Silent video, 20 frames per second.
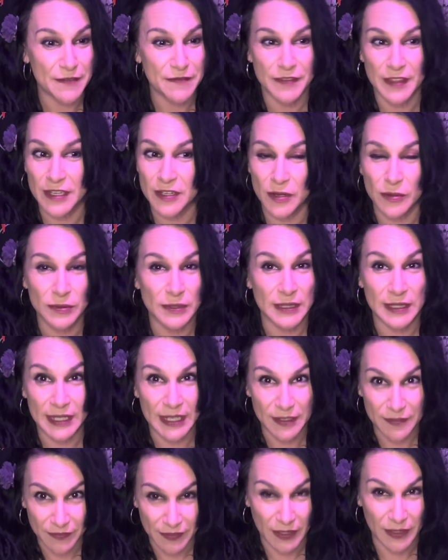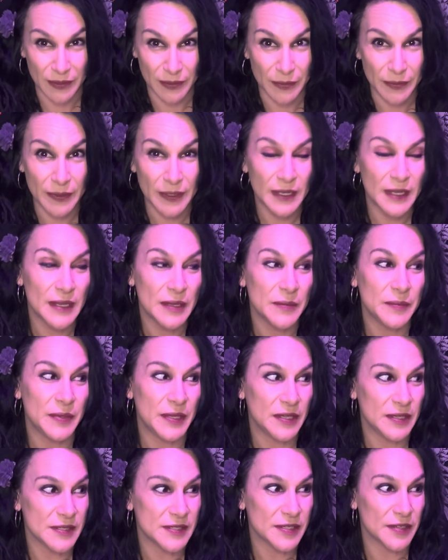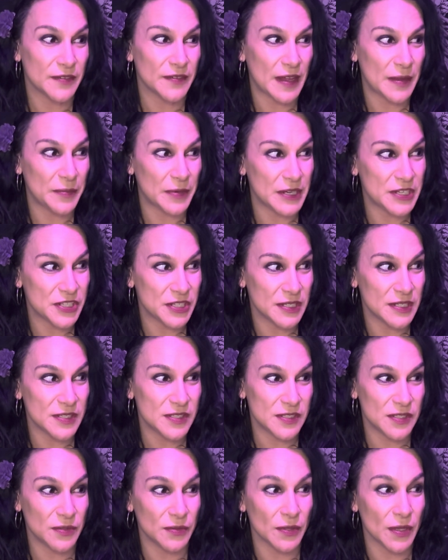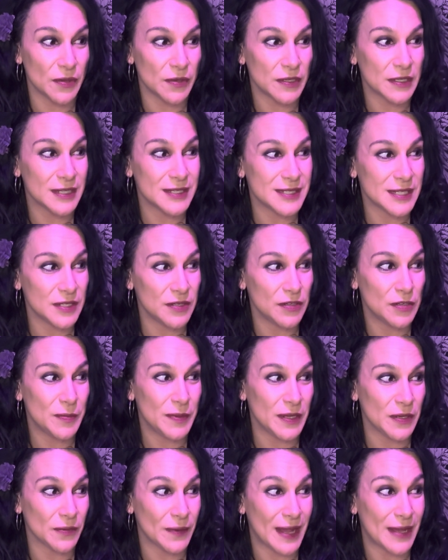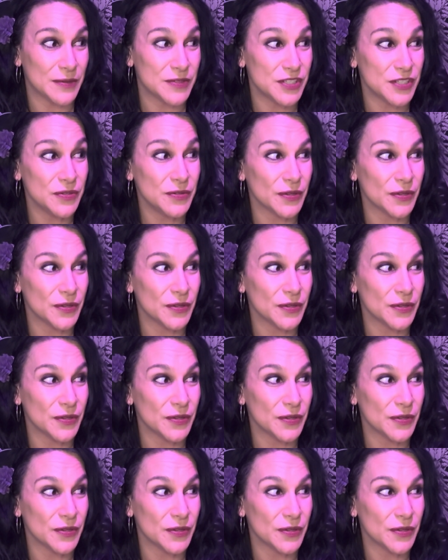They don't leave you because their vibration is too low to continue to be around you.